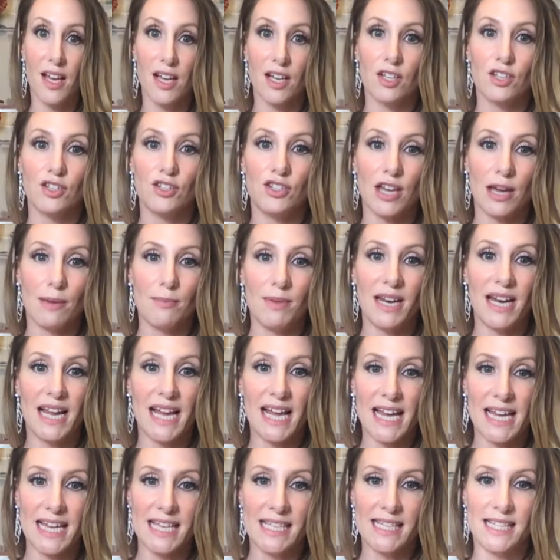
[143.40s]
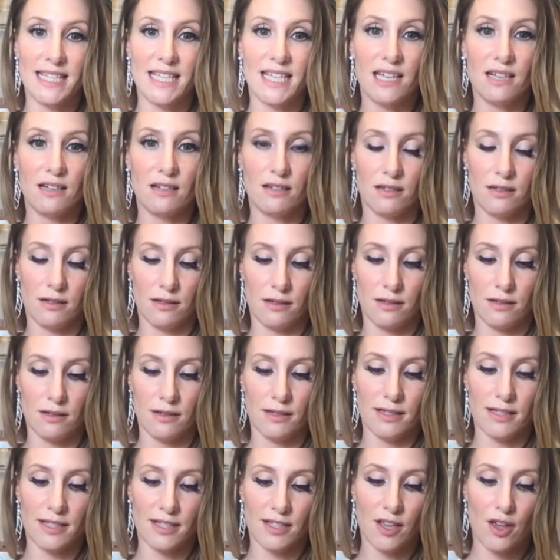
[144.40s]
Gemini
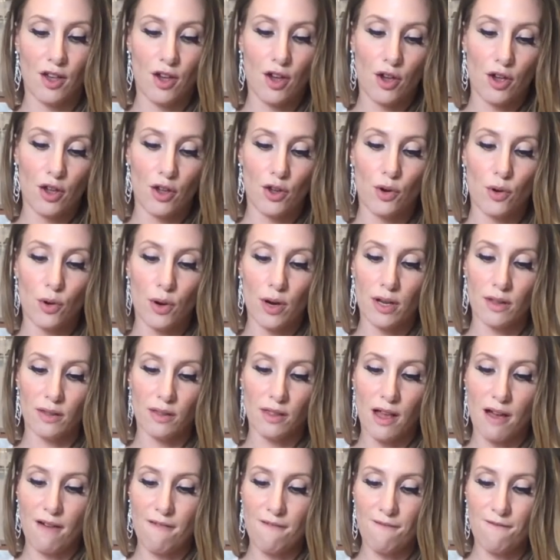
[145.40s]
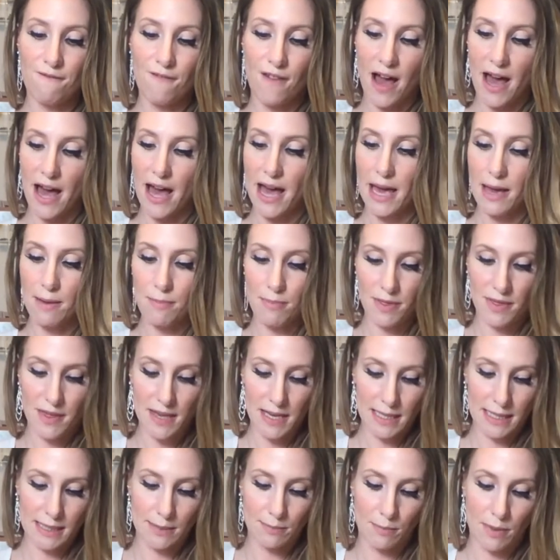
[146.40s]
singles. Your love vibe
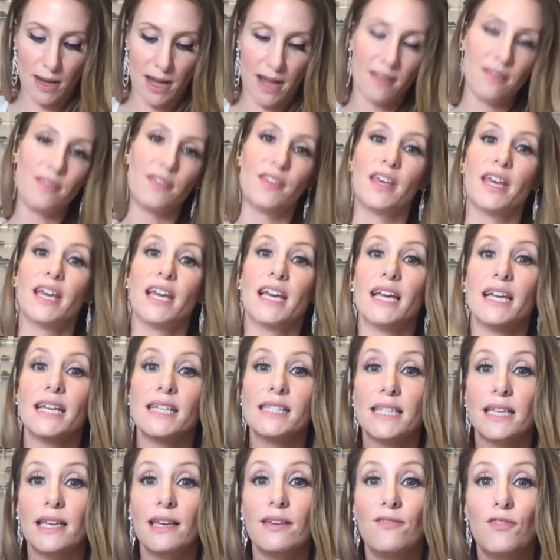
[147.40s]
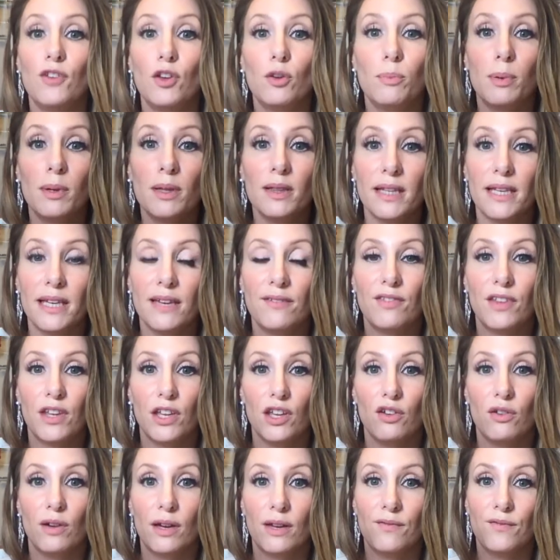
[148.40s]
this month is if you believe that
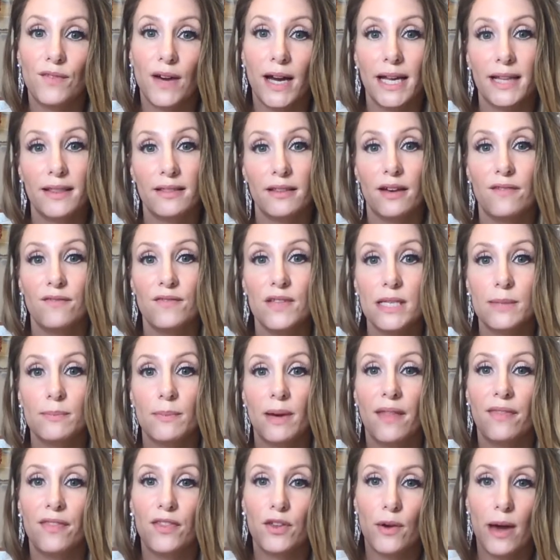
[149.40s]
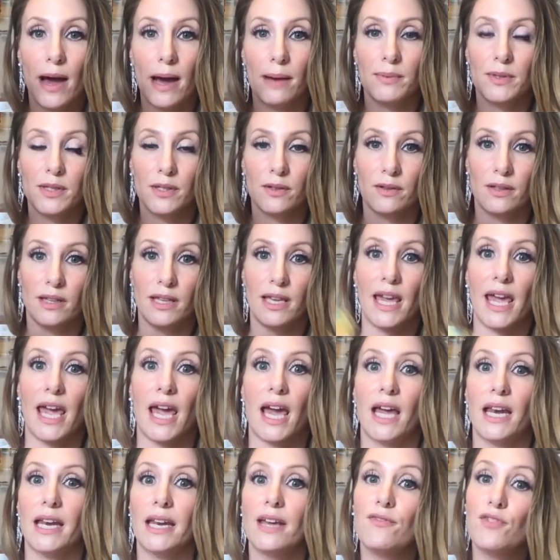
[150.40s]
you can find love this month, you absolutely
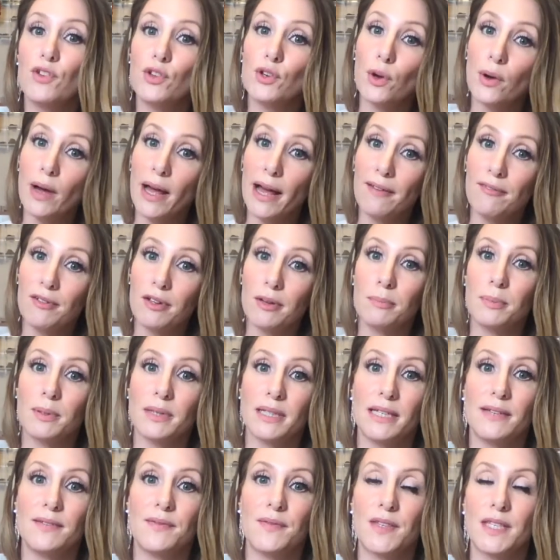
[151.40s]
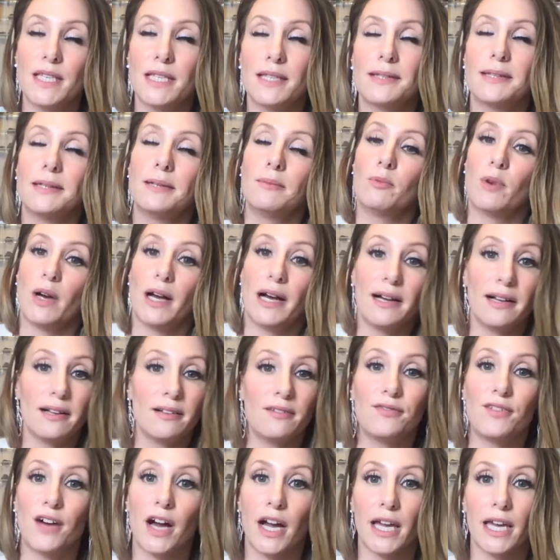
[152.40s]
can. If you don't have a belief system, well,
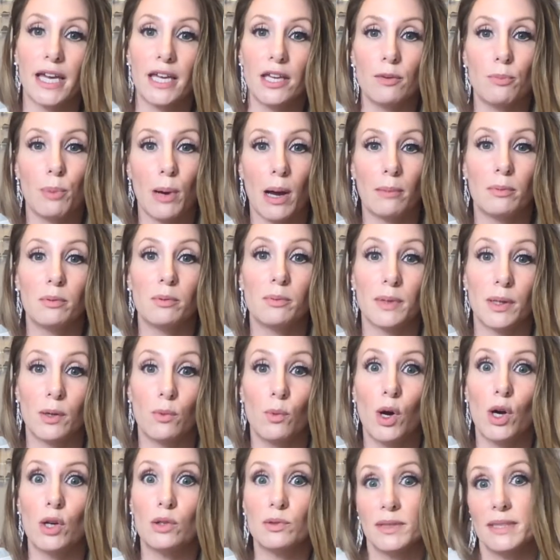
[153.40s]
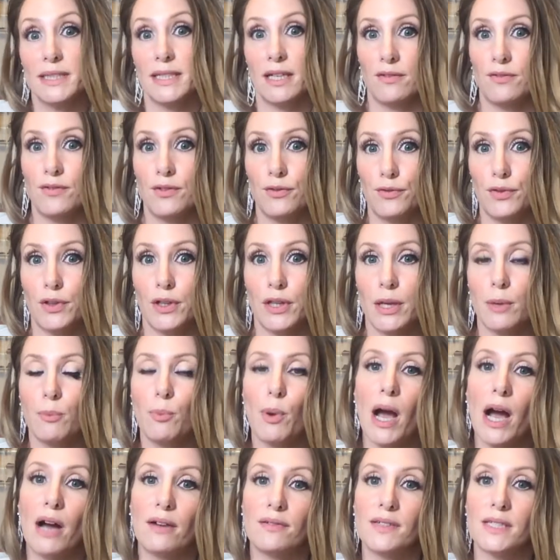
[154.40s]
fuck it, you probably won't. Self fulfilling
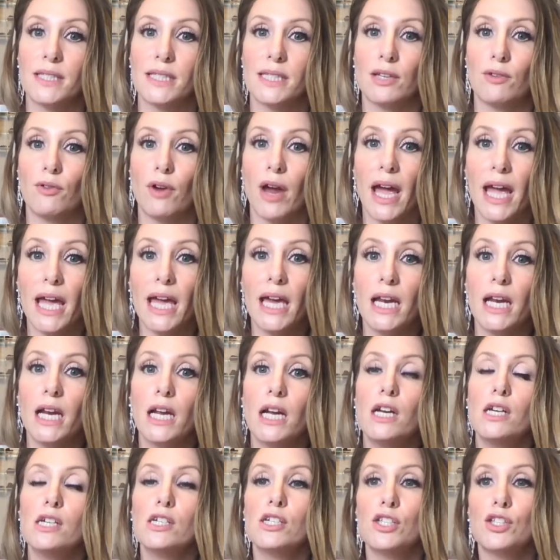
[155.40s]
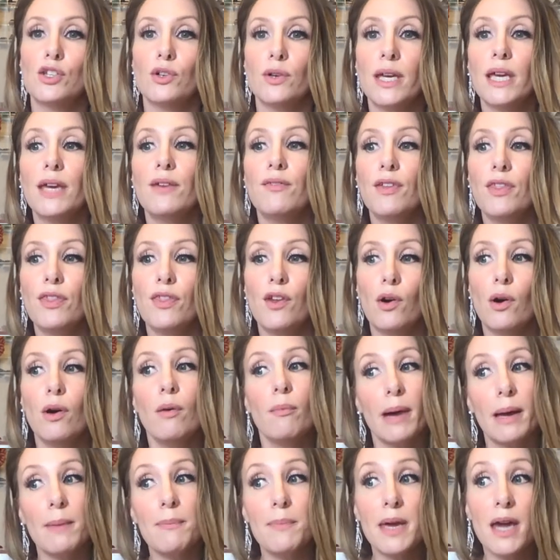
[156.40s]
prophecy, right? So even though it
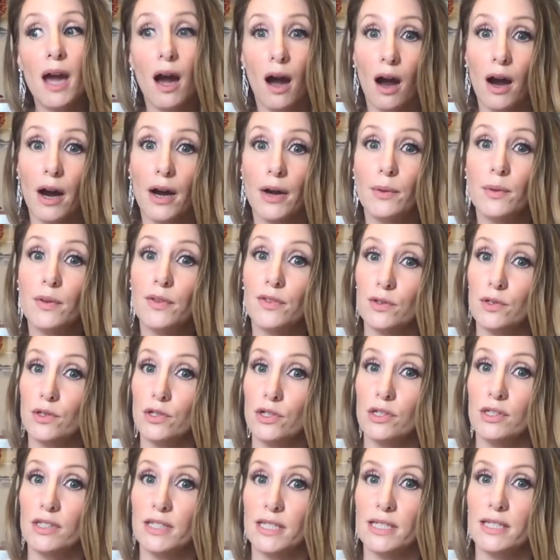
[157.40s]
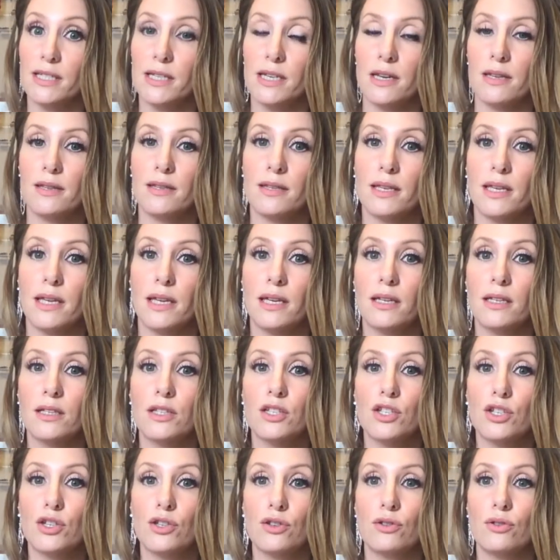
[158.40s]
might be hard with social distancing
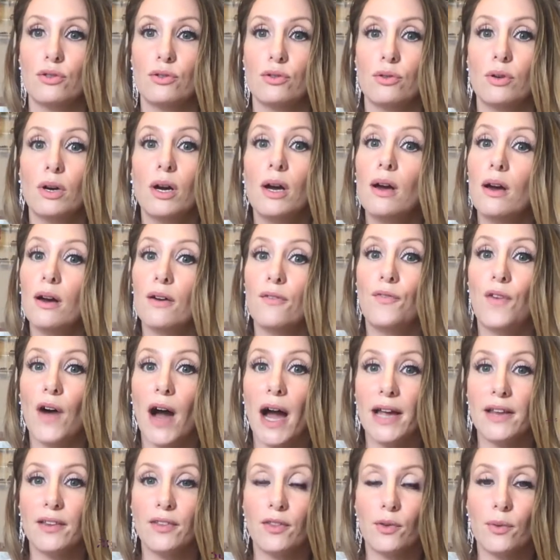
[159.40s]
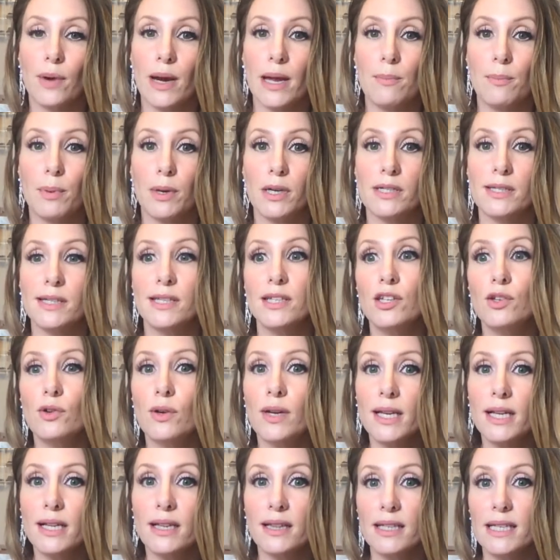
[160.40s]
to find the right person, you
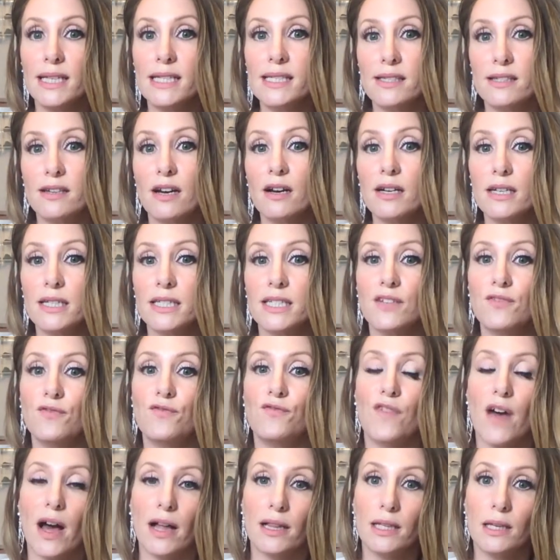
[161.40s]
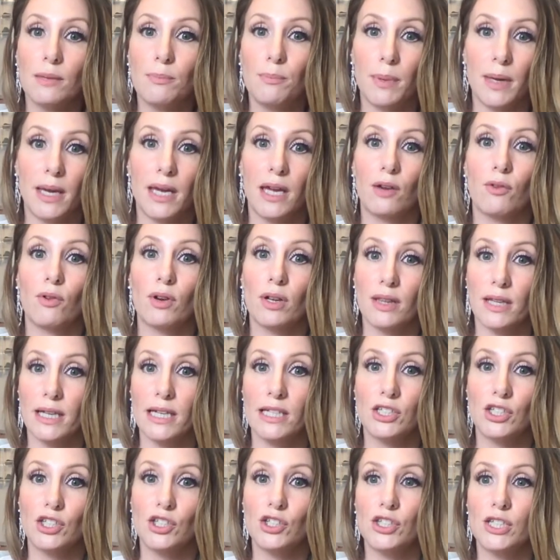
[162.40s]
can at least start developing
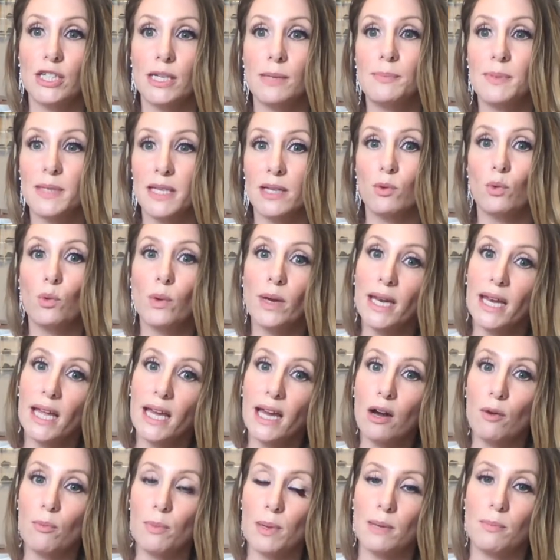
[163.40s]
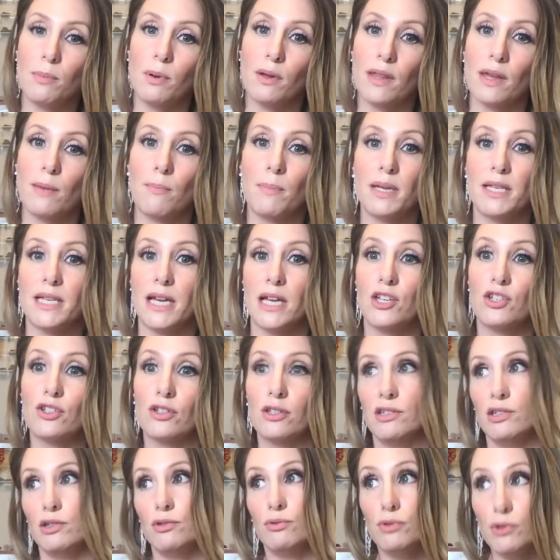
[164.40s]
relationships and weeding out people that
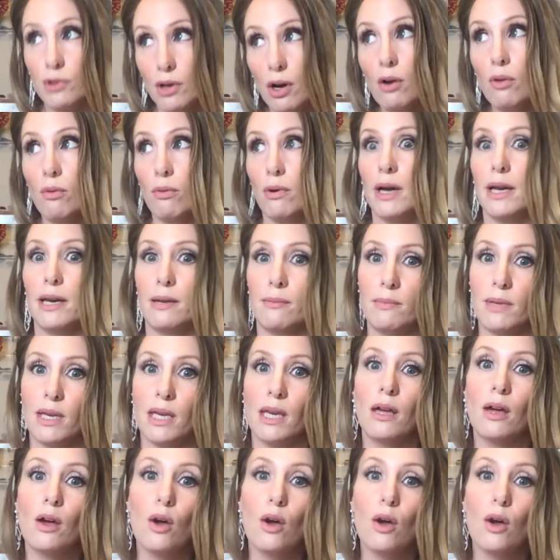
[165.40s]
potentially you don't want to meet